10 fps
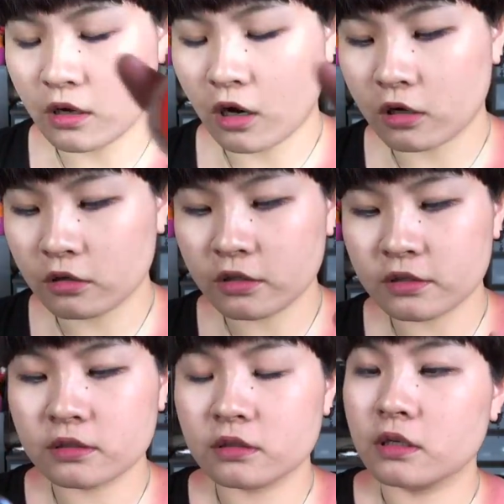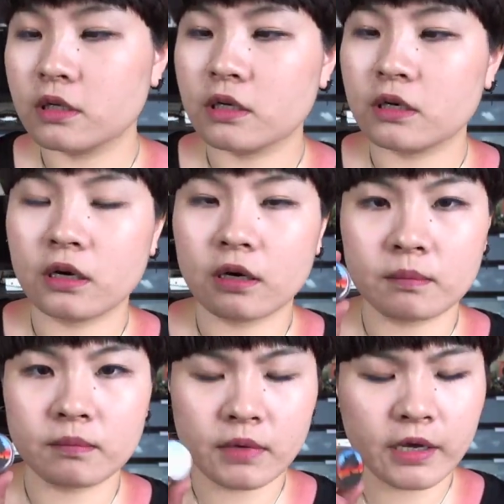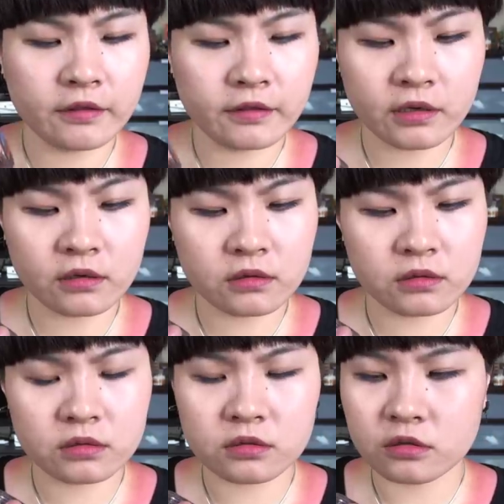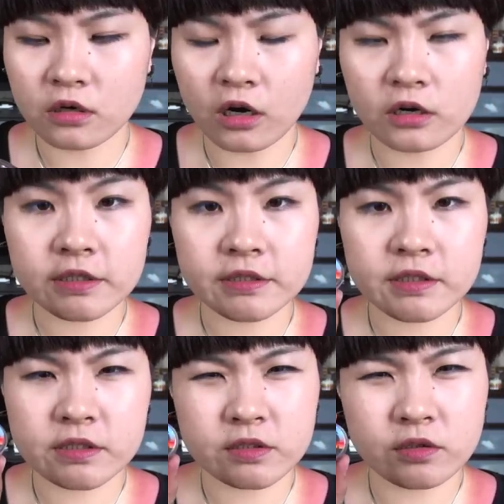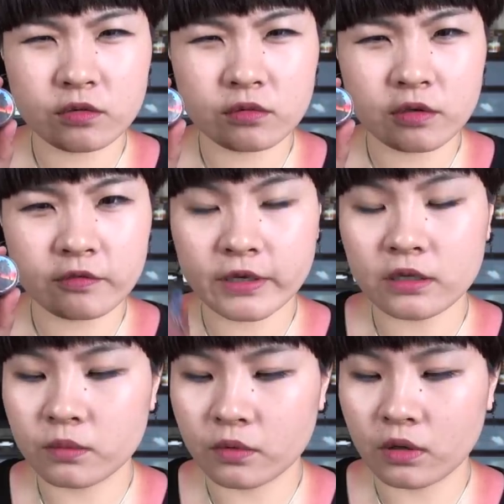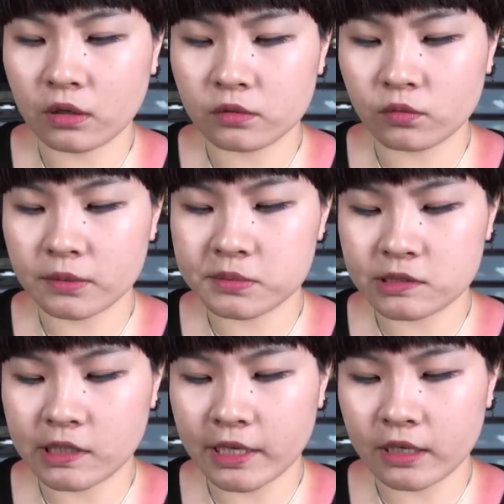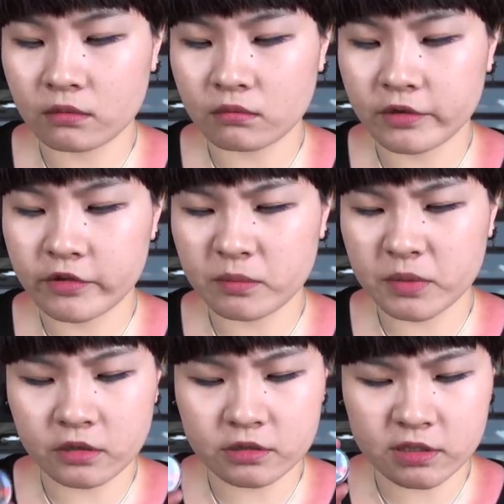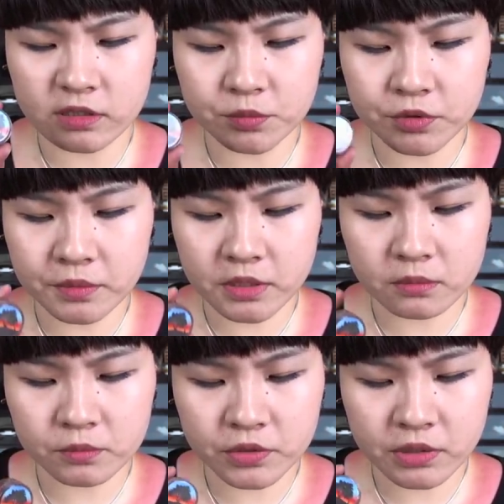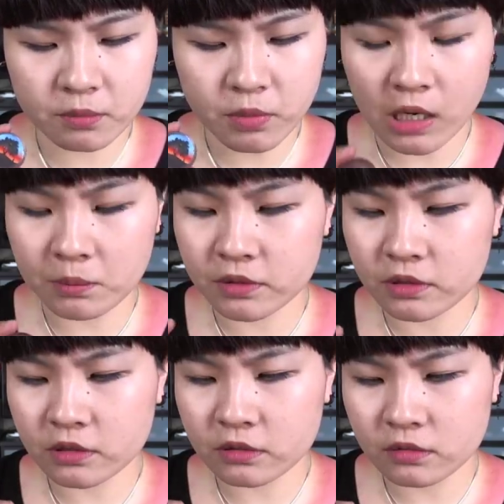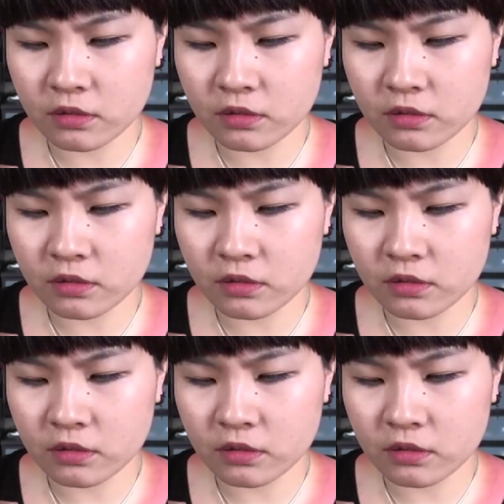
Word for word: Harlot. Um, I think Harlot is still available on the website, I think, because it's a pretty, pretty popular